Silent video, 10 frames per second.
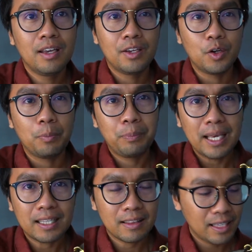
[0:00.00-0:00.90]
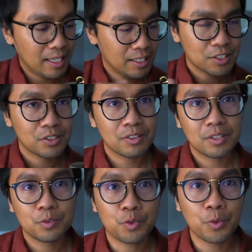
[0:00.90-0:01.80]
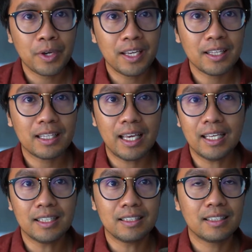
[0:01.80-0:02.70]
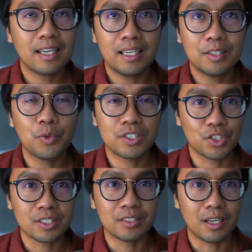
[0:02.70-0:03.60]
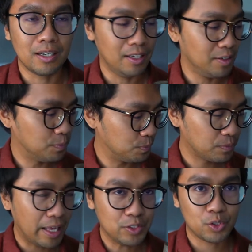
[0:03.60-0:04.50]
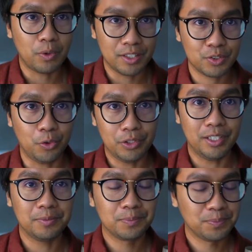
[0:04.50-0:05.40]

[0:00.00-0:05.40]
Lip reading: you know, pick things through it, and it was just not it. And so I sold it.